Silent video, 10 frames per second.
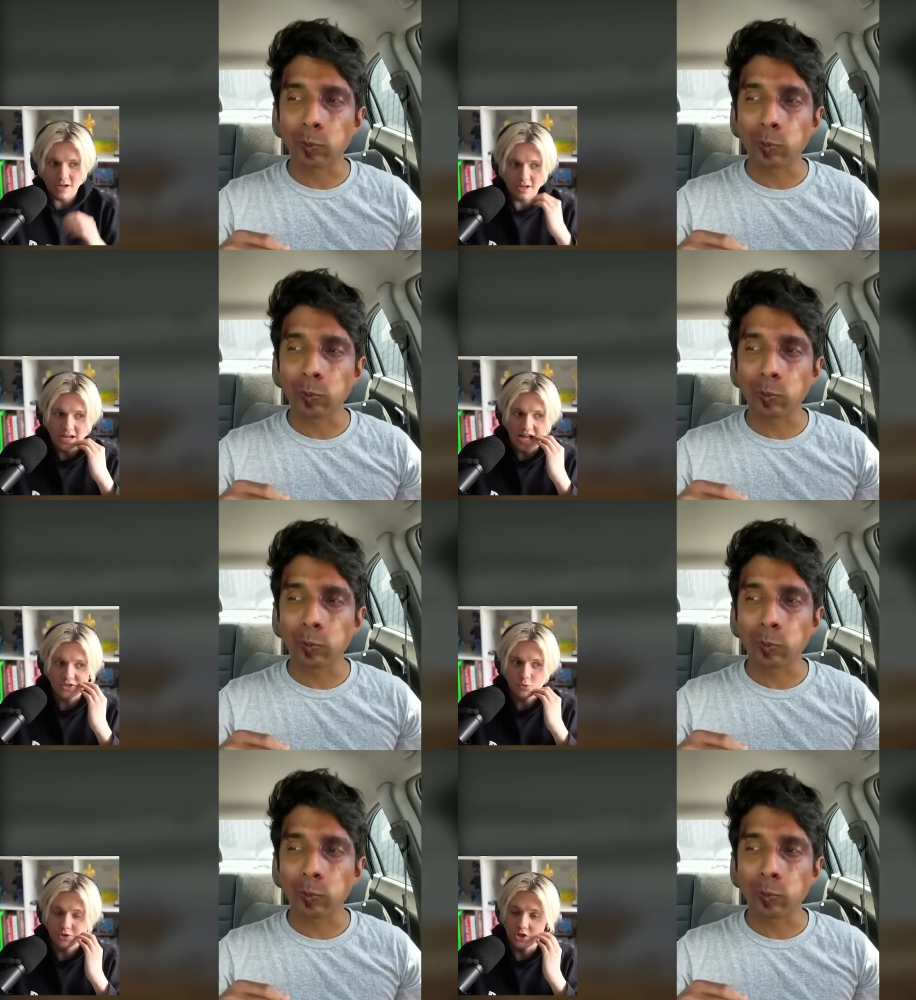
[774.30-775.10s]
Speaker 1: like an
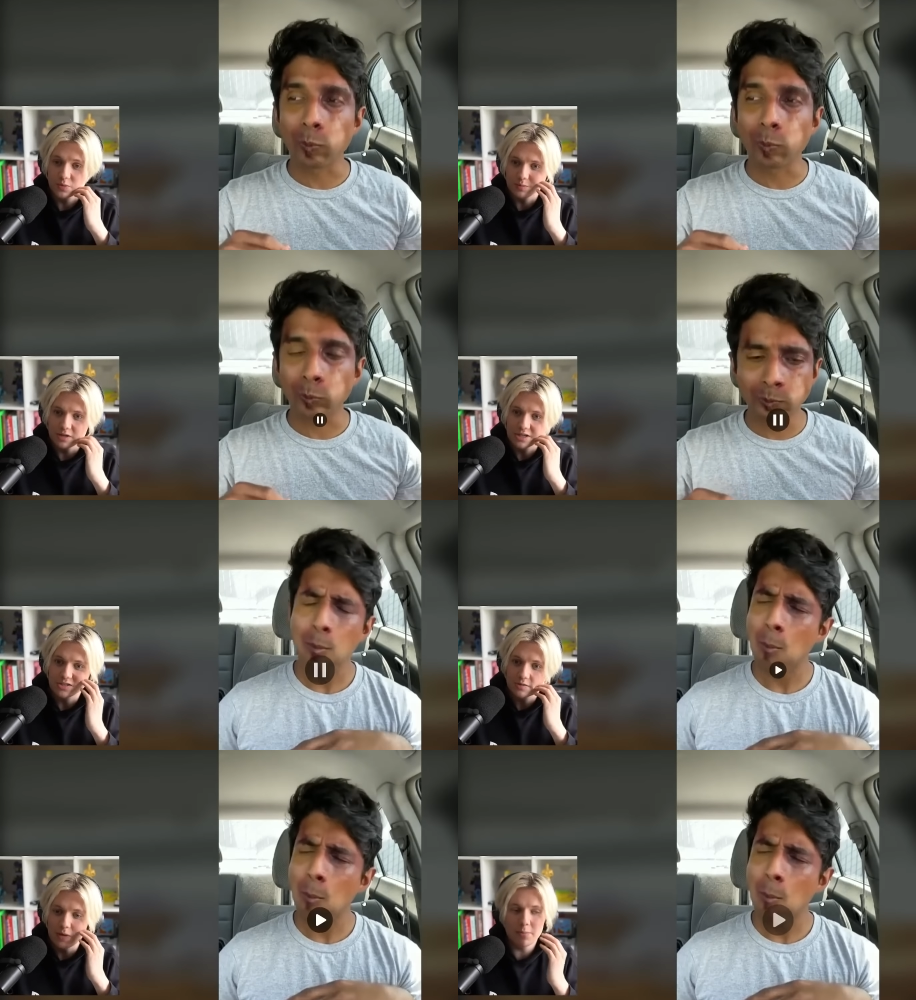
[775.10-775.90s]
actual human,
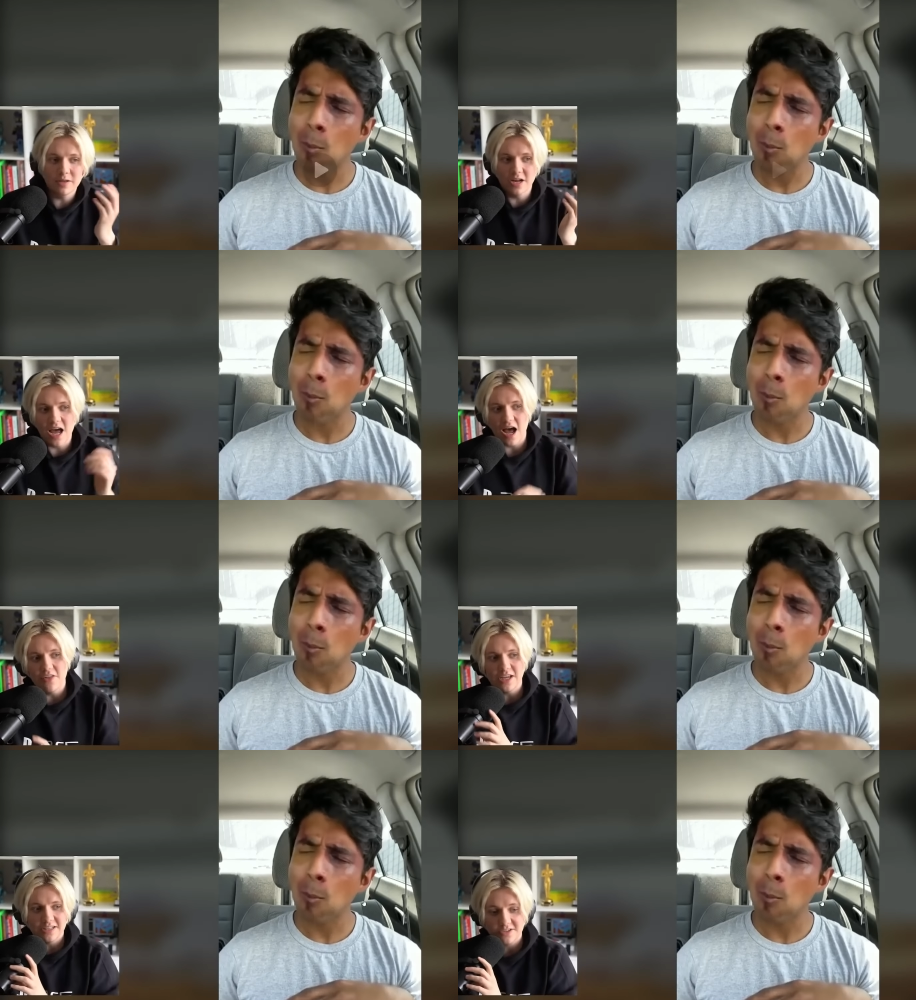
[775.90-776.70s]
please. Maybe... Nah, I
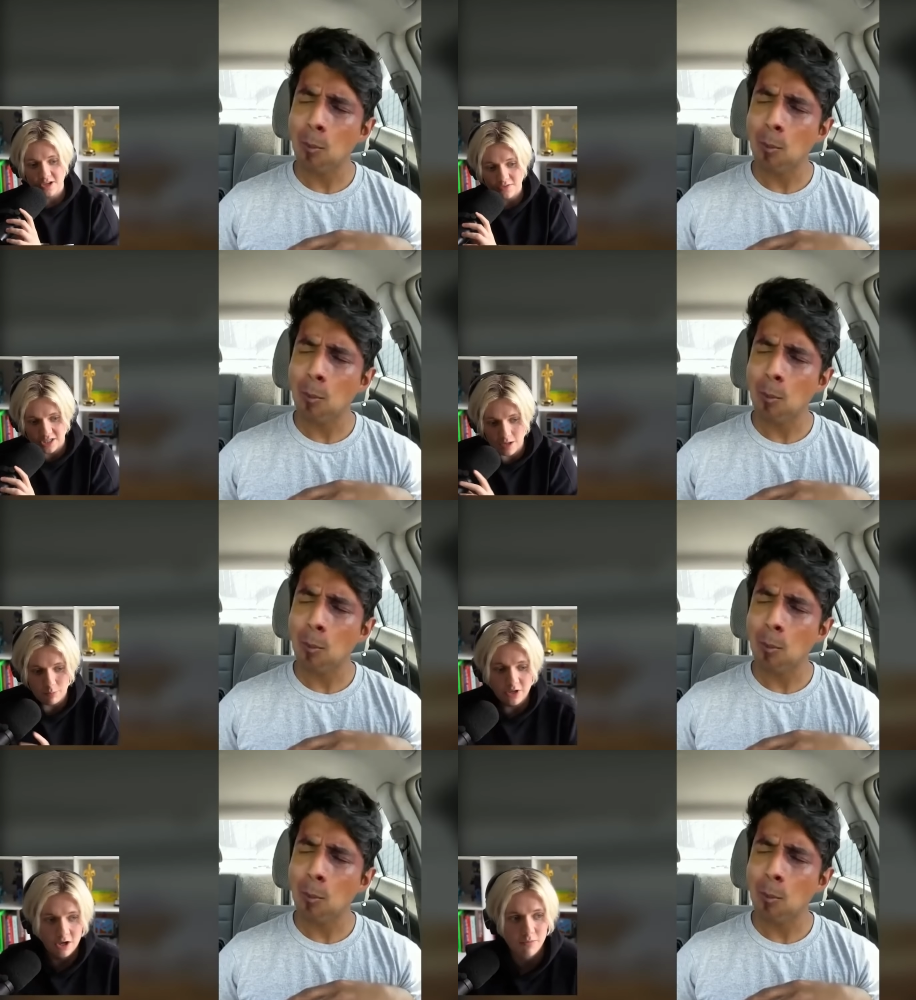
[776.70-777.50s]
think he deserved to get
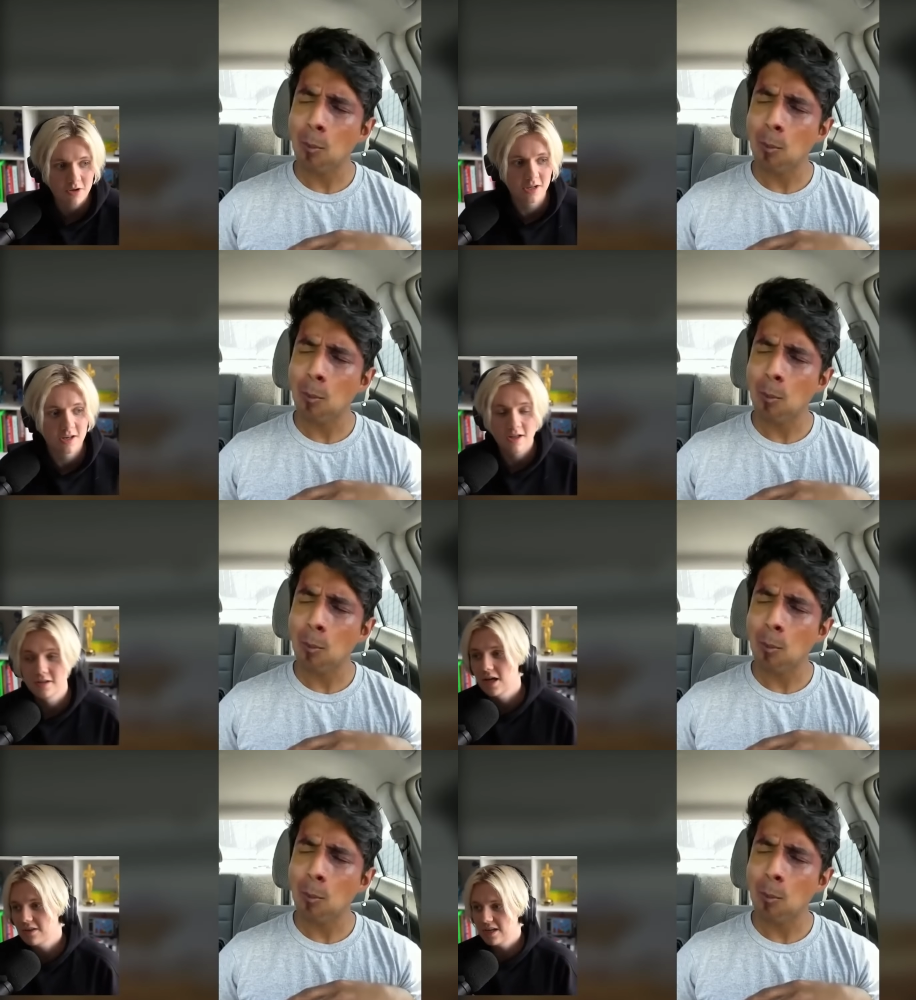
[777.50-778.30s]
beat. I'm not going to lie.
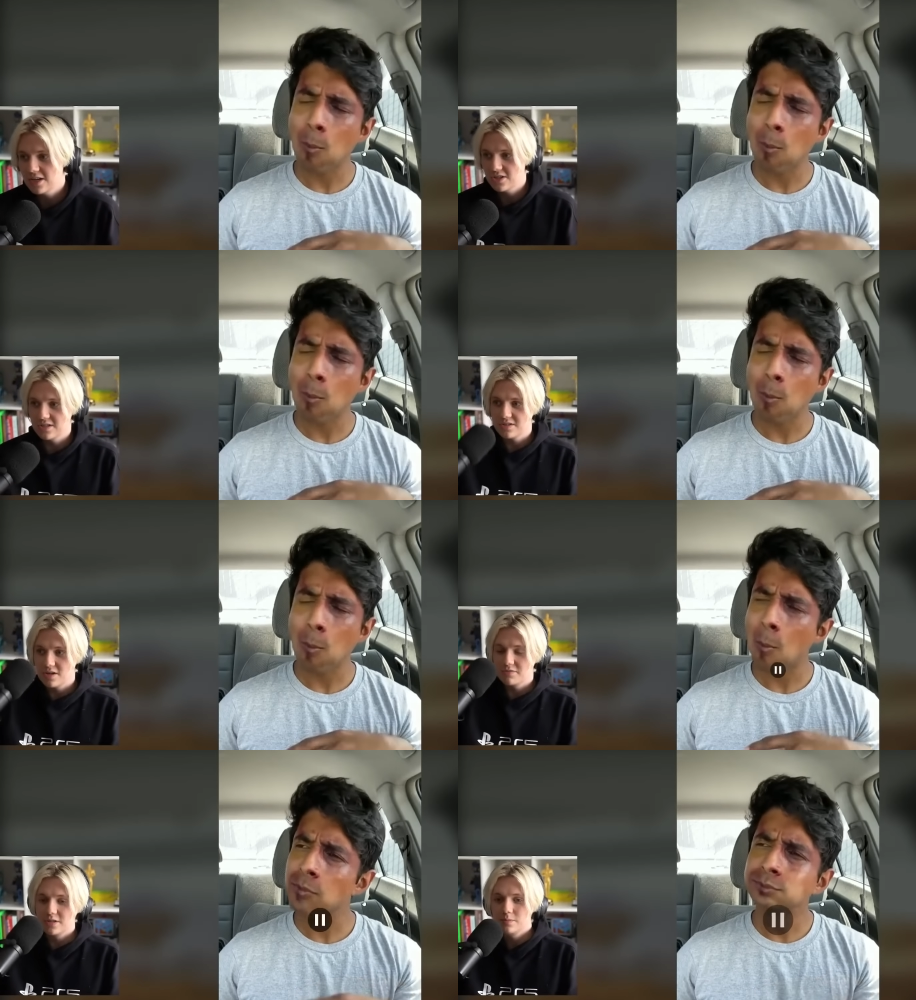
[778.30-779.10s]
I think he actually
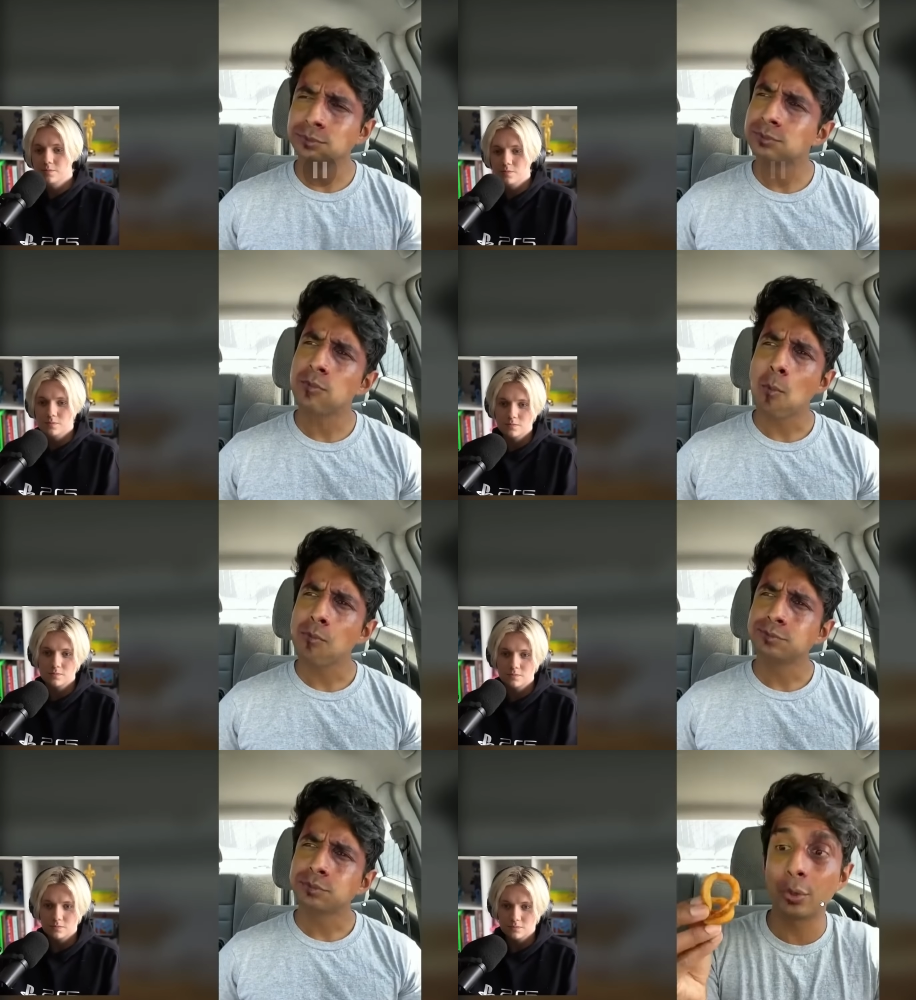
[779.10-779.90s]
deserved it.
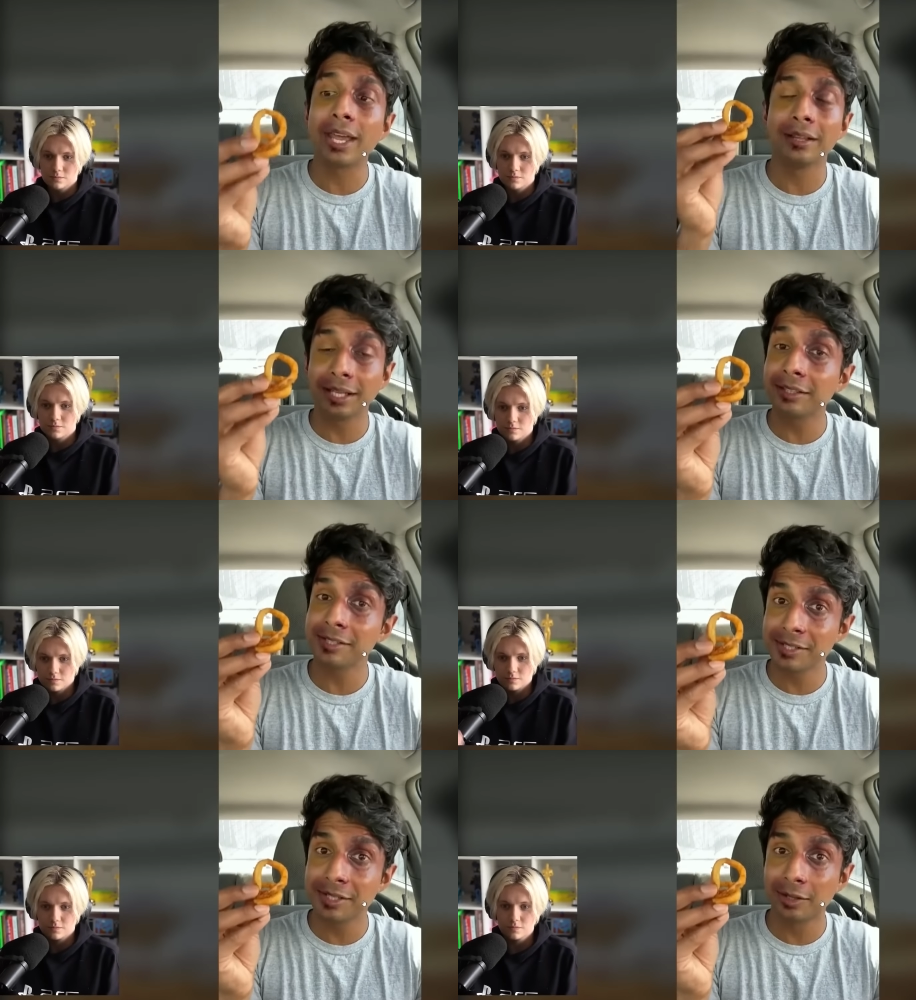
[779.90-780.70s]
Speaker 2: Okay, I like
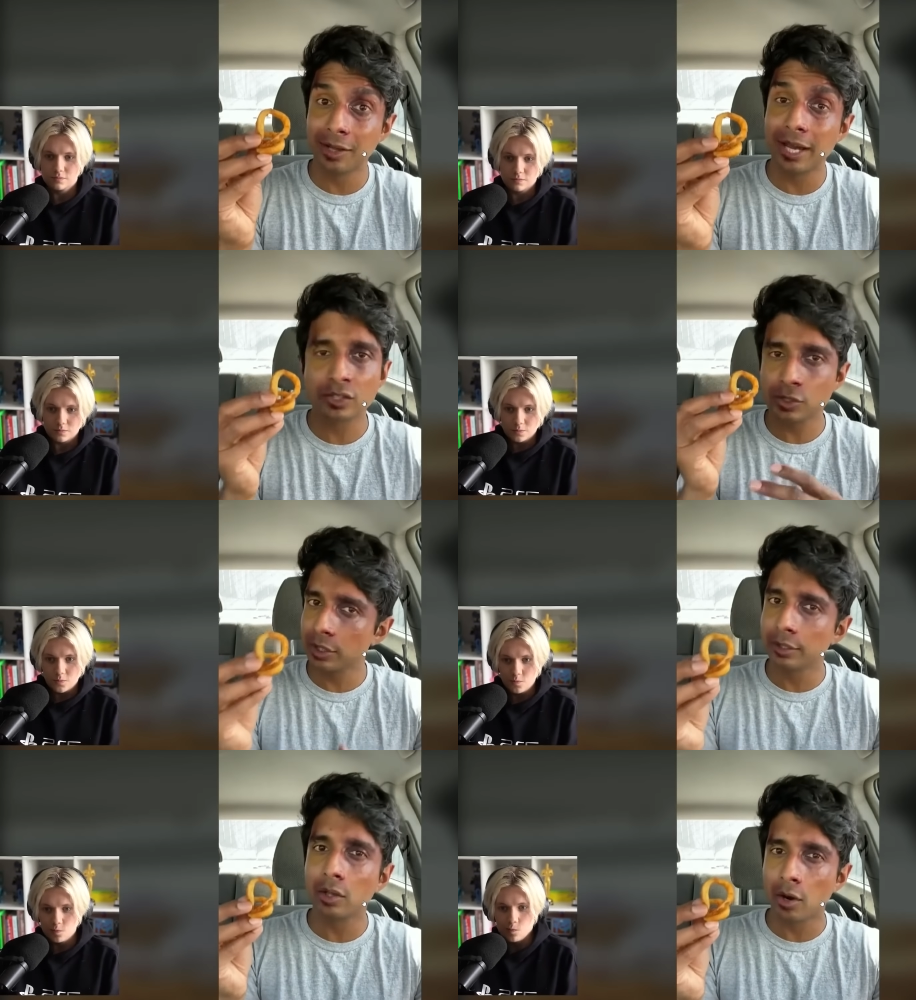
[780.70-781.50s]
the seasoning a lot. It's
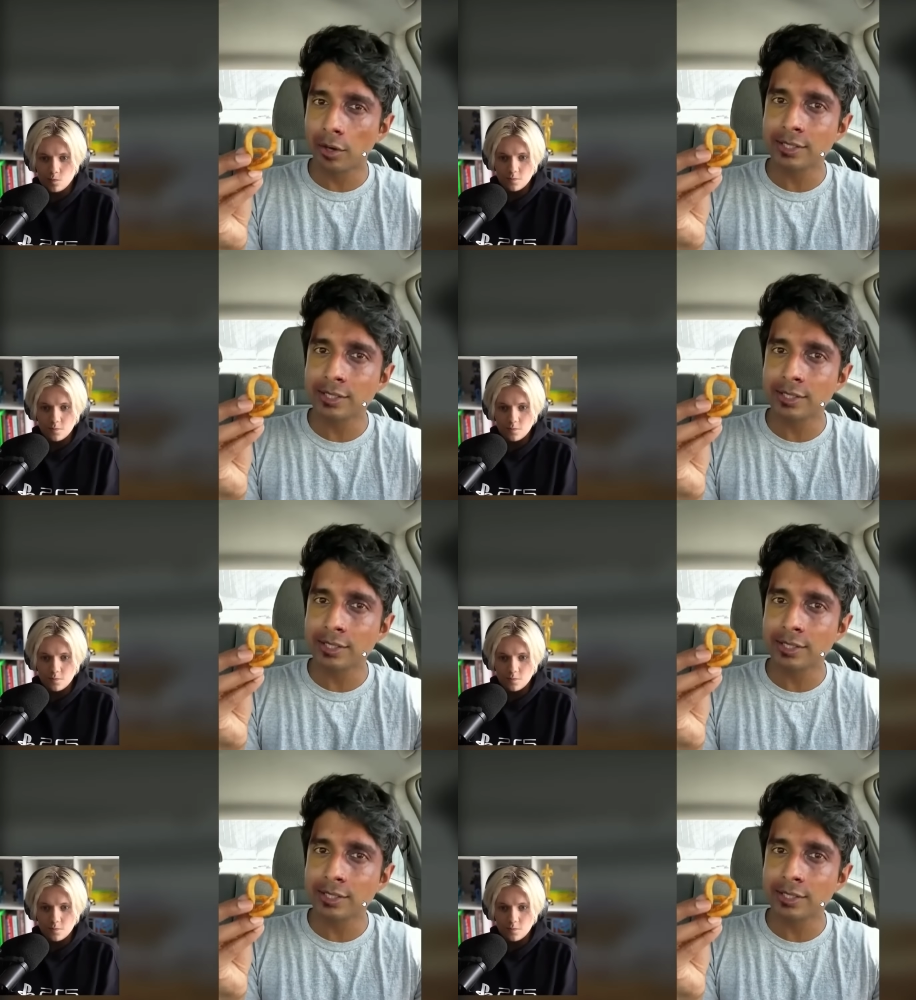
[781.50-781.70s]
just a little